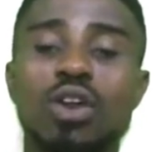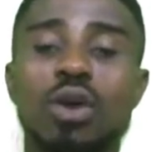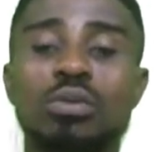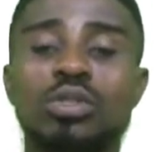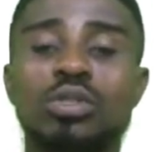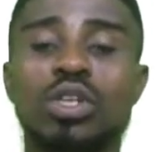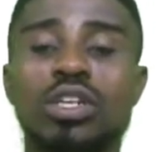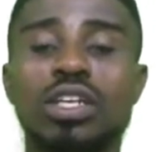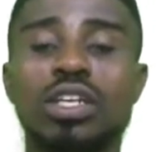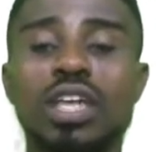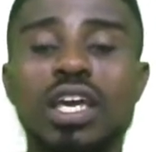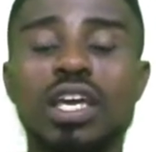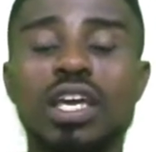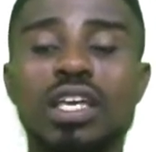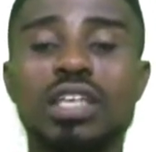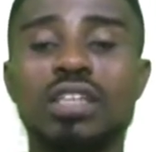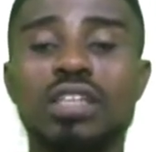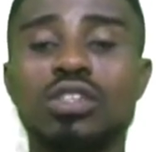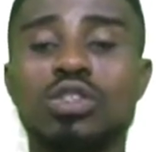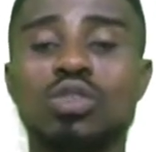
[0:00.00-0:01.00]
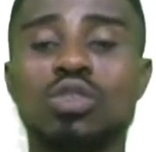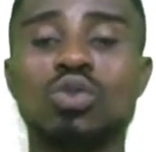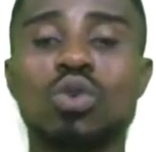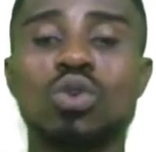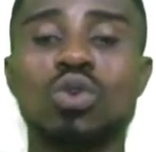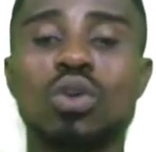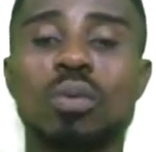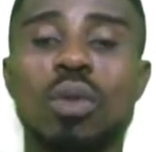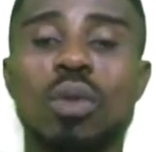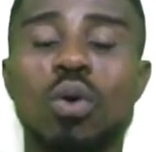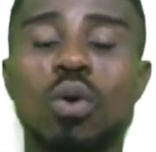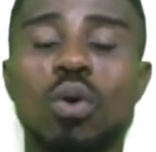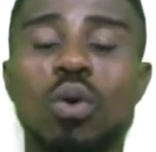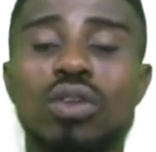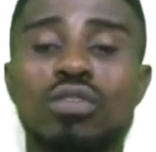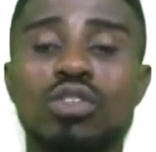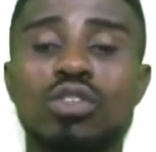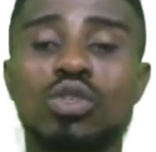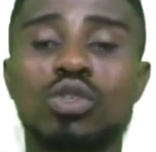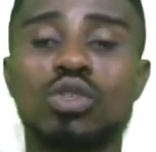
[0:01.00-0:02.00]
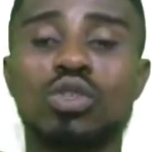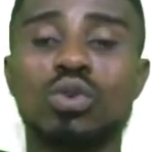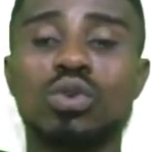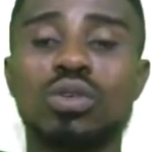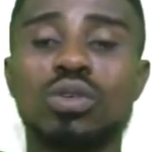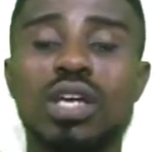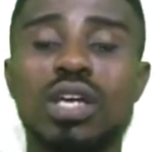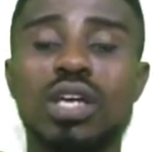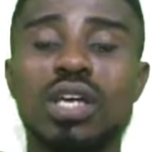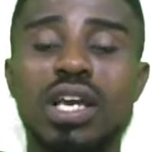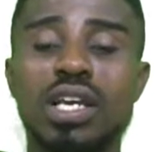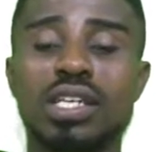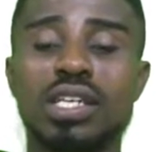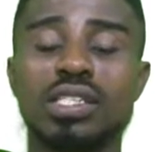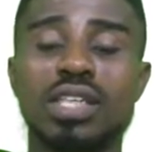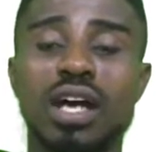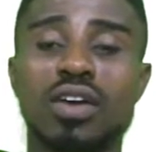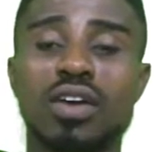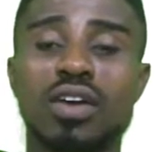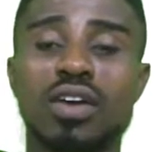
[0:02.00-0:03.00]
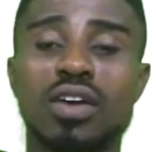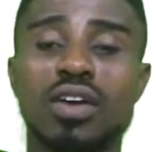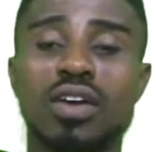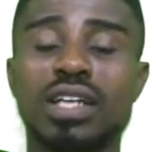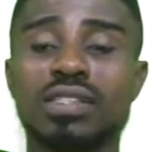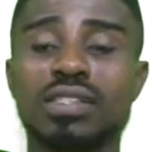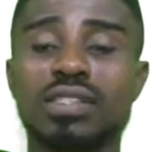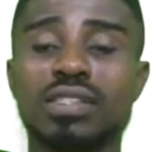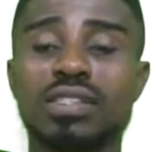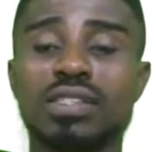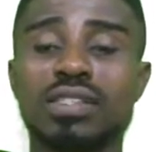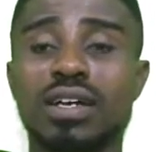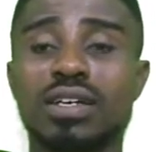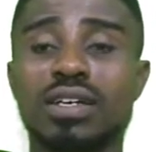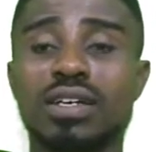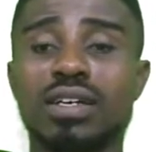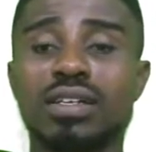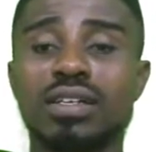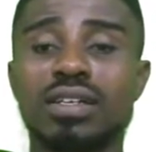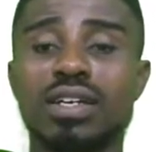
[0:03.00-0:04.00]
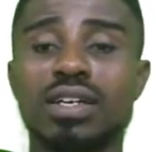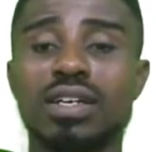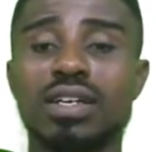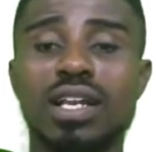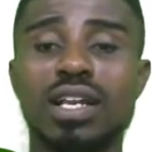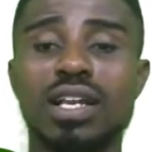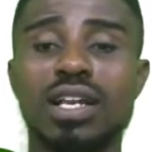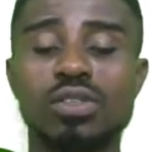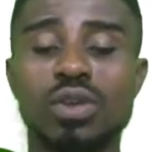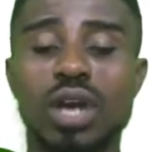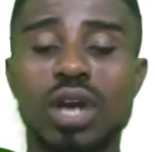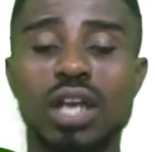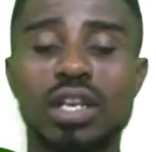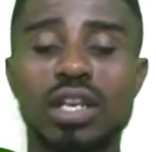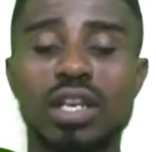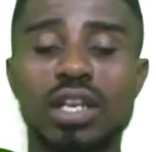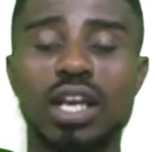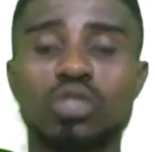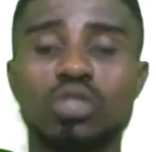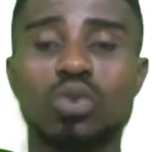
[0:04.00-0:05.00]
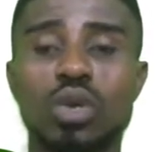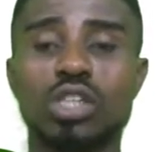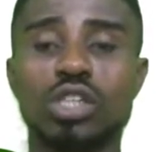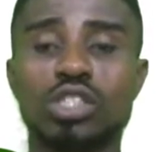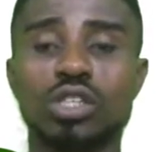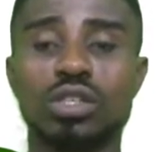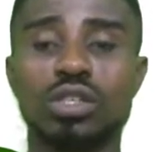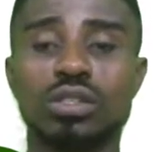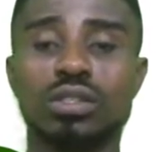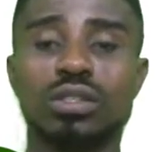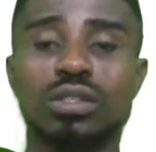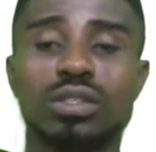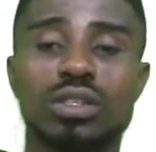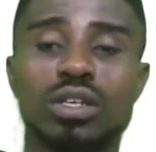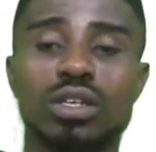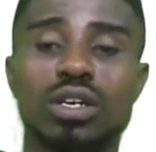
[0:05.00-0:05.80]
option A, 2 whole number 1 over 2 is our correct answer. Let's look at the next question.